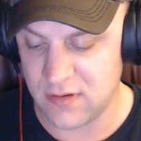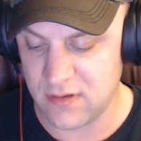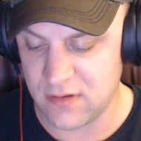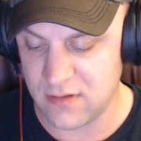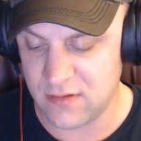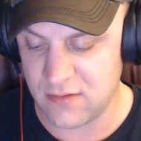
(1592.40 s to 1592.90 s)

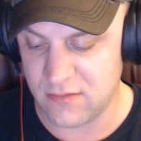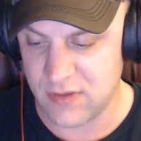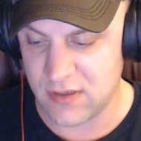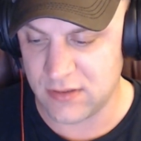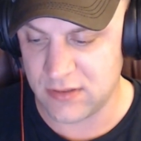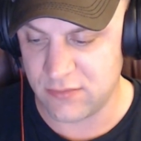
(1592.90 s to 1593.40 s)
hold
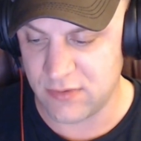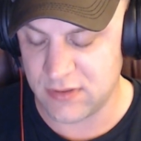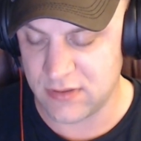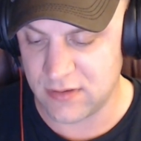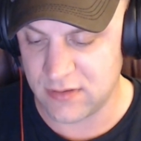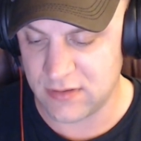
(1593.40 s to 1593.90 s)
on, just one
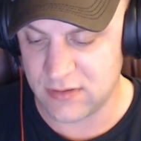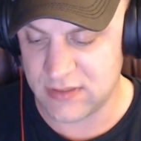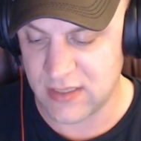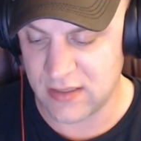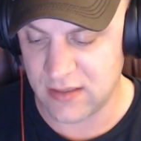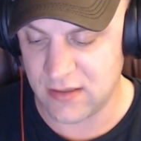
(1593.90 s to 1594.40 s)

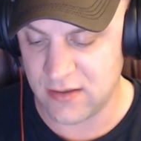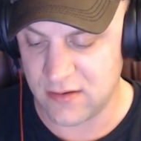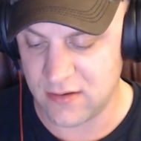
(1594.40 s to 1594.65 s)
second here.